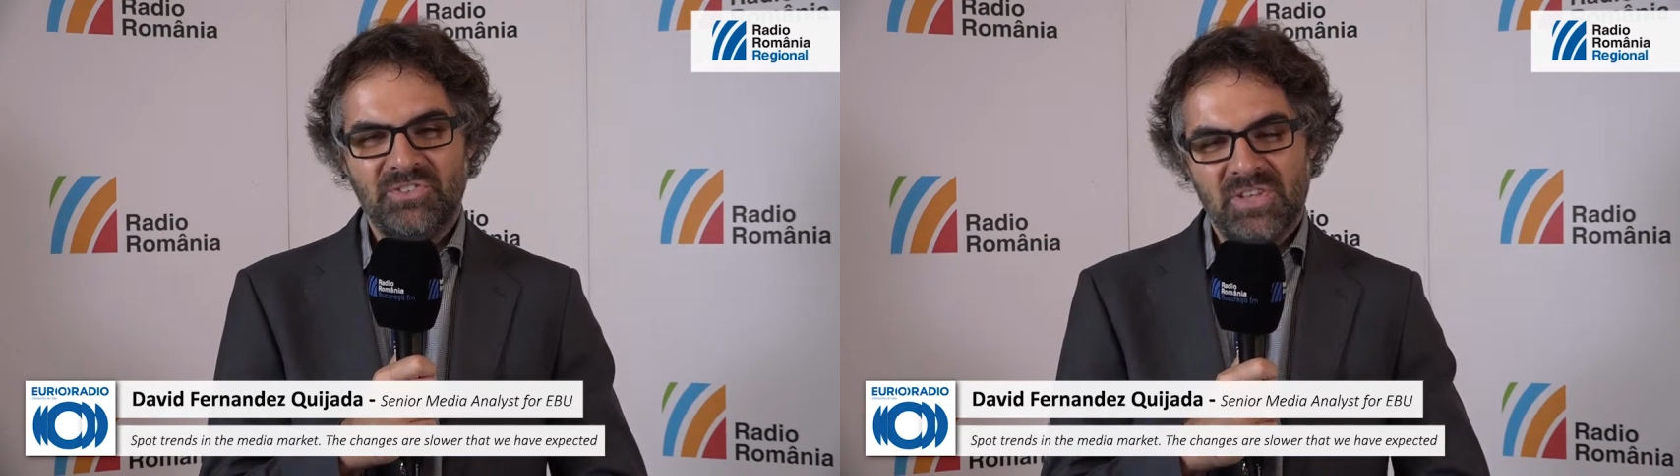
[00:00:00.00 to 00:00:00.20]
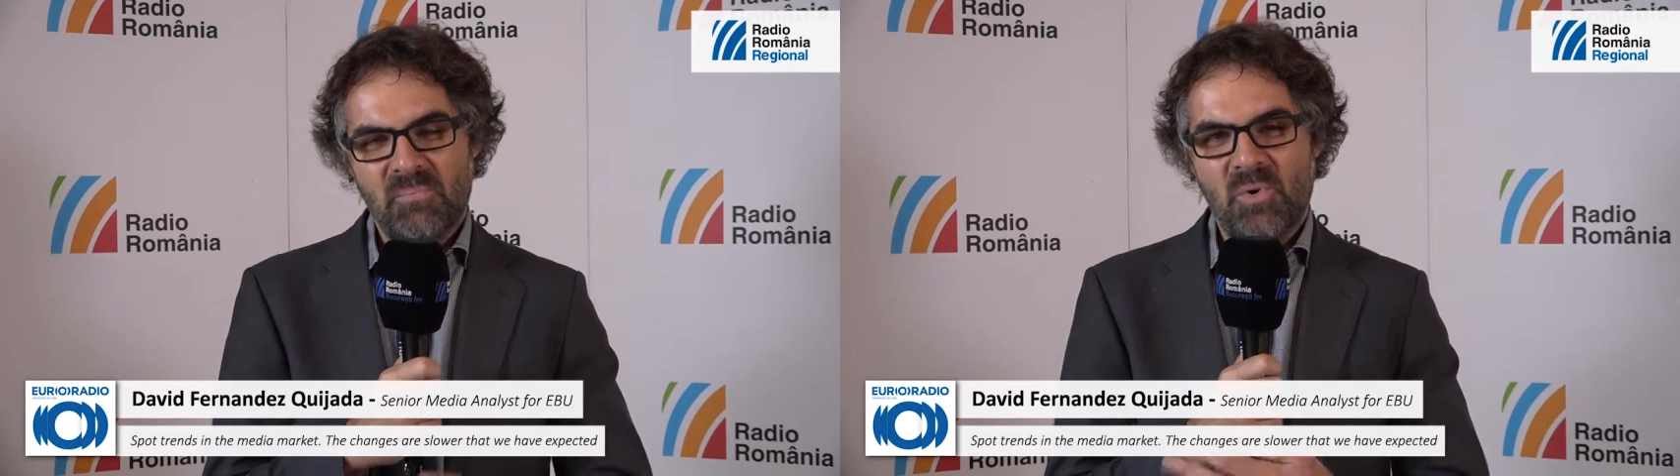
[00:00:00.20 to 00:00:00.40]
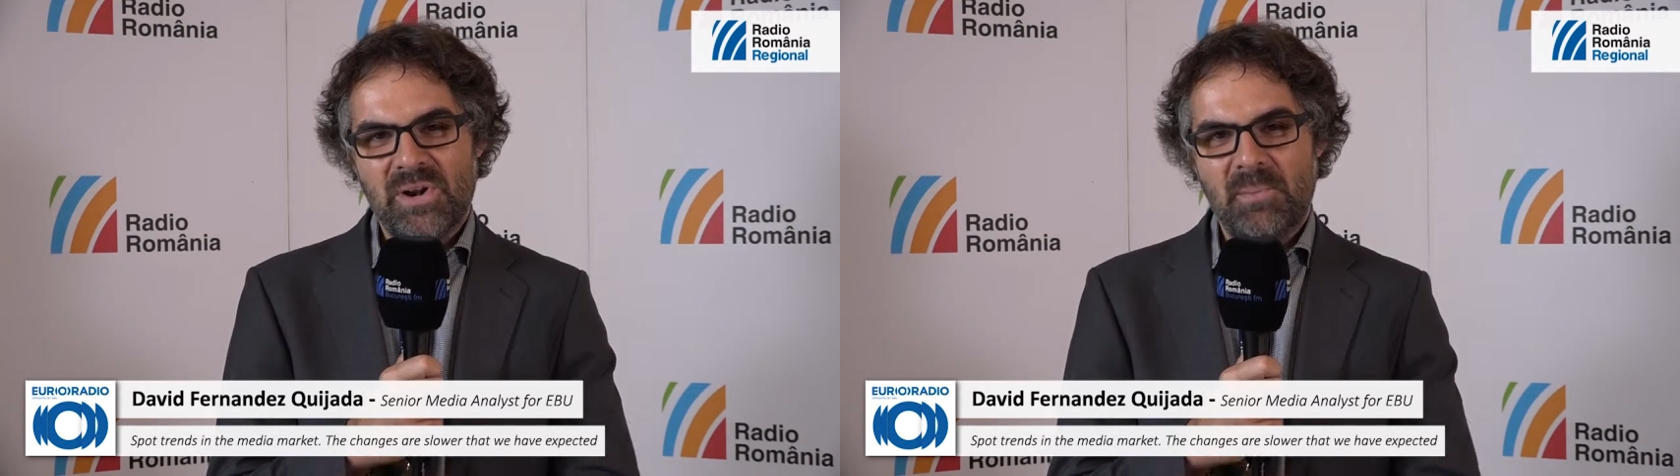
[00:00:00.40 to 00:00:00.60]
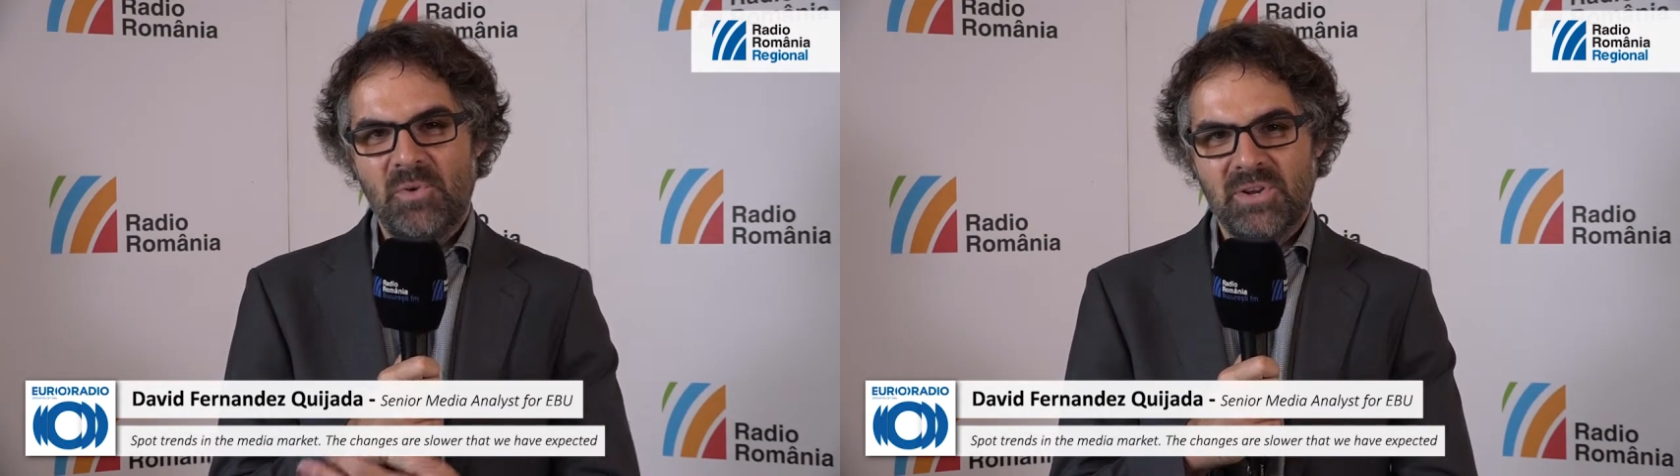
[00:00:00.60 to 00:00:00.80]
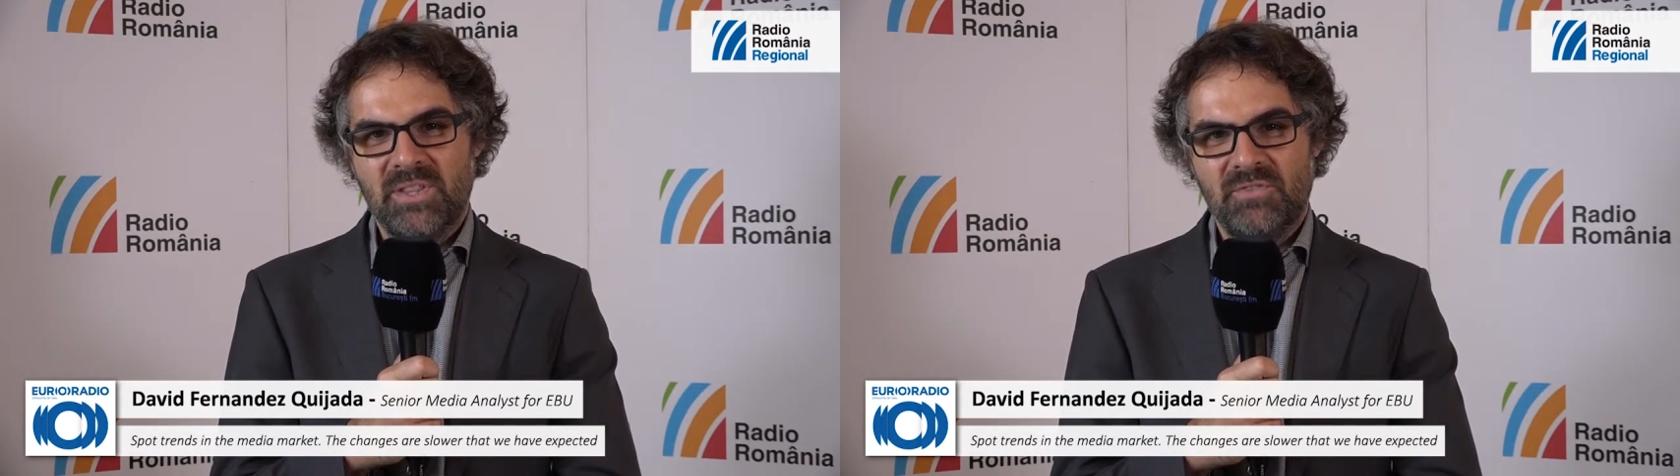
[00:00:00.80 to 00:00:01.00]
see more and
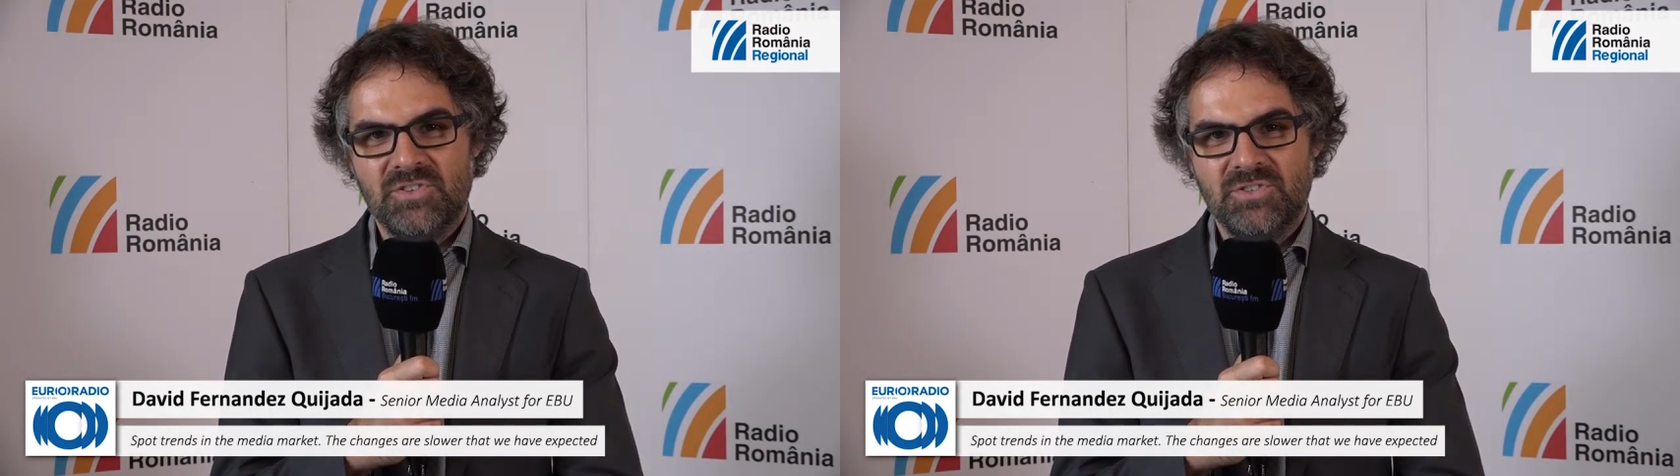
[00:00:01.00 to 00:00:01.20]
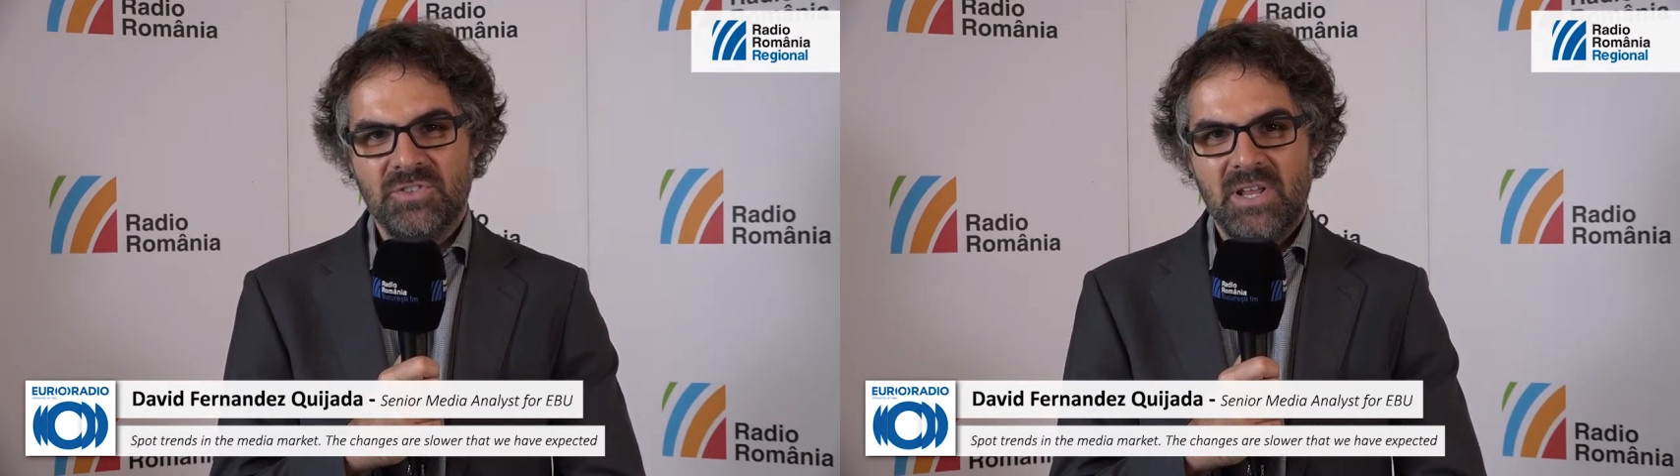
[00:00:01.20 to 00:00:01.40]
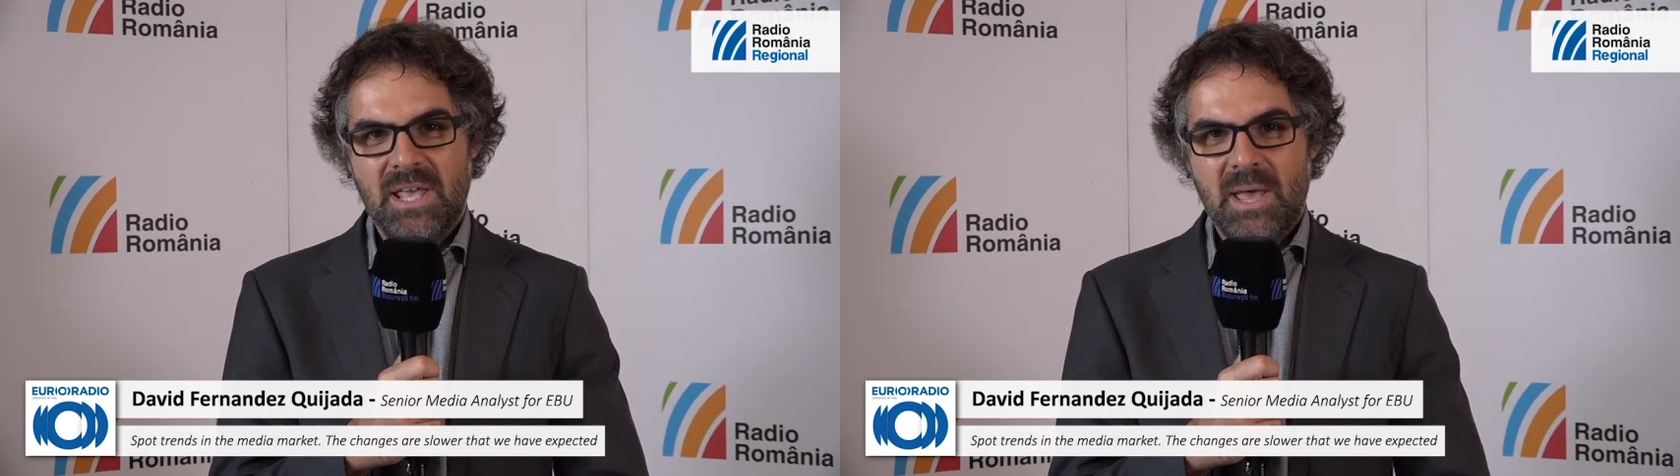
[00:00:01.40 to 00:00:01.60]
more in the future.